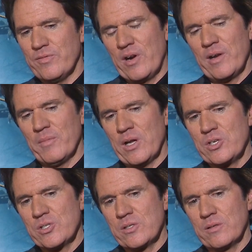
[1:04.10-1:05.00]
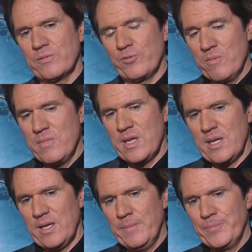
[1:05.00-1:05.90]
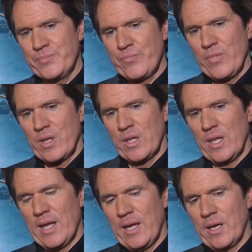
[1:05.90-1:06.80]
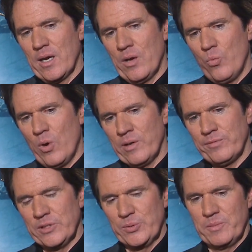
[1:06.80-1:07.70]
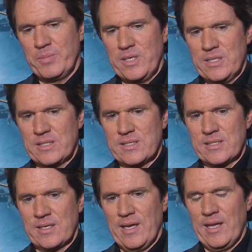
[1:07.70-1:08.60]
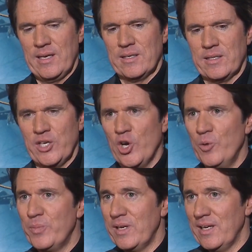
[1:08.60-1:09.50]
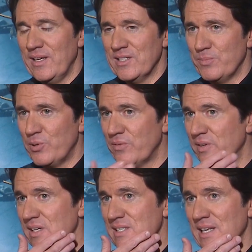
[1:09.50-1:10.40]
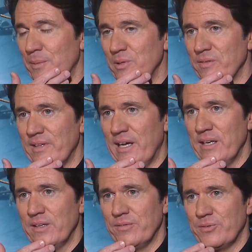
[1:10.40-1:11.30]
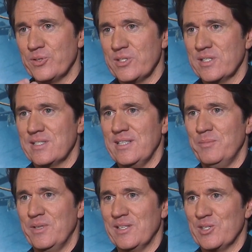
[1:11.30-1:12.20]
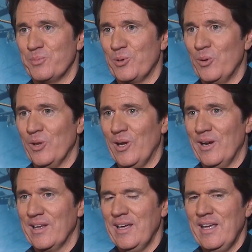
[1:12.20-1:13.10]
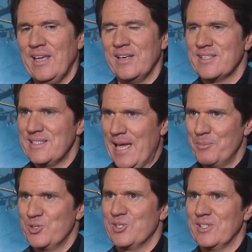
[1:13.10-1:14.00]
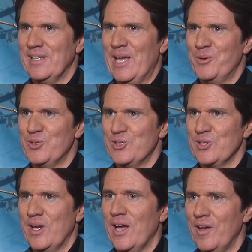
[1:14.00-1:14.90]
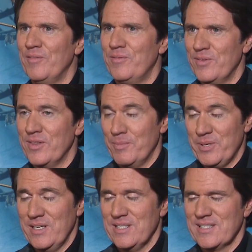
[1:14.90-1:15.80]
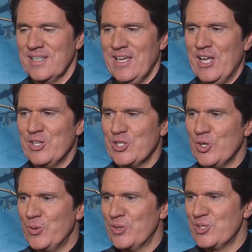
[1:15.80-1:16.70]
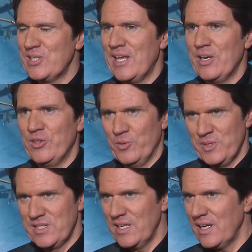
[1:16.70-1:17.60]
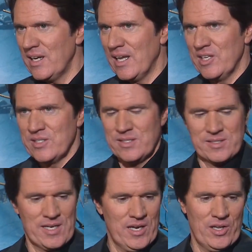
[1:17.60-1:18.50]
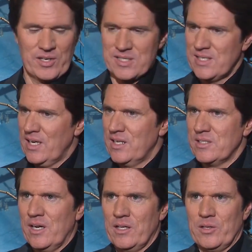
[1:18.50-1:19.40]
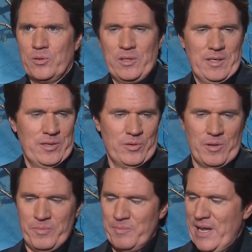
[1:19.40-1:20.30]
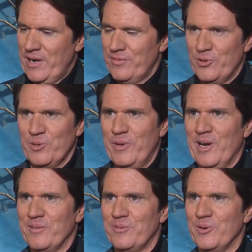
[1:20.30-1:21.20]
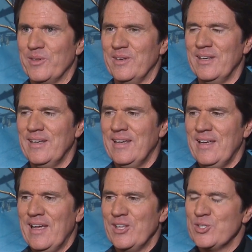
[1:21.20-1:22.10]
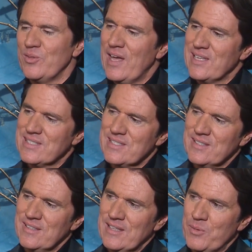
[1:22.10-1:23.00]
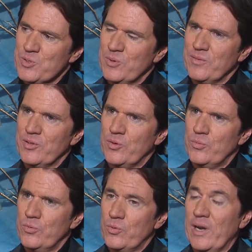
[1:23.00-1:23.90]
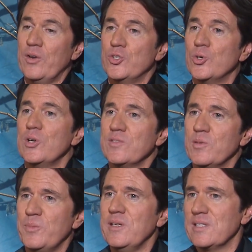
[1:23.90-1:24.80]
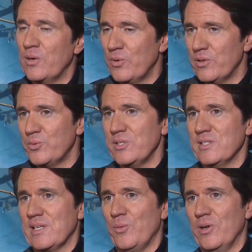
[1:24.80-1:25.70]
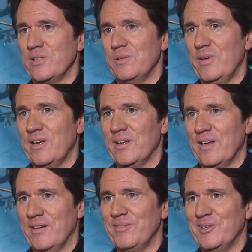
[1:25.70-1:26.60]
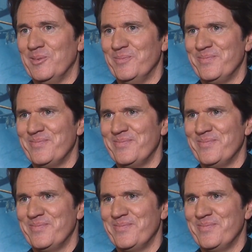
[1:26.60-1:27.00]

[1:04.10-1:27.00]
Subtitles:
very much, for me, like one fluid piece. And the opening is a perfect example of that. The first 16 minutes, the prologue, it establishes the language of the piece. And so you understand there'll be singing and dialogue and singing and dialogue, and it will all be back and forth. And so that was one of the great joys of the piece, and one of the reasons I wanted to make it a film.